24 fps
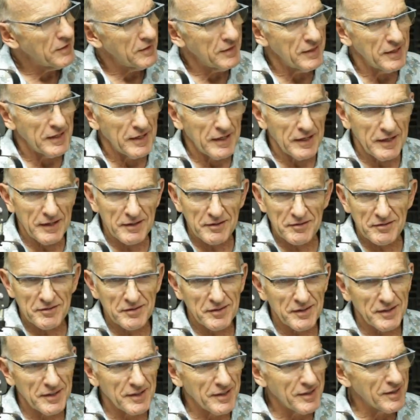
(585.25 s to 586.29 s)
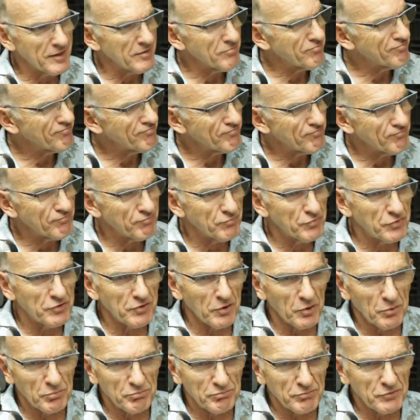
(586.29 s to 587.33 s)
and
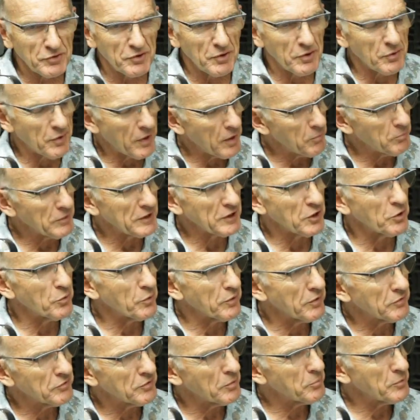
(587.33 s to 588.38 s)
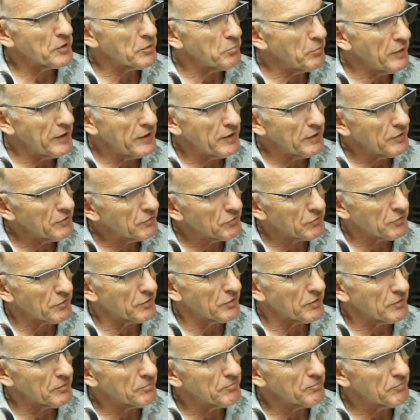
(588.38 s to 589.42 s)
so you're able to go to some of the meetings
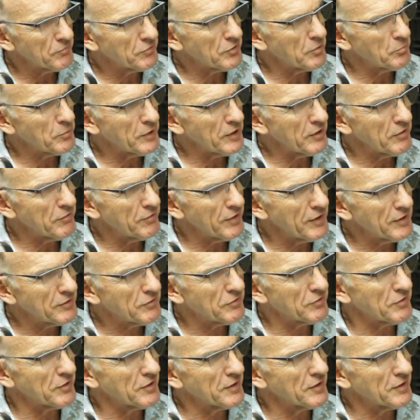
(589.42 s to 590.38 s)
or some of the events,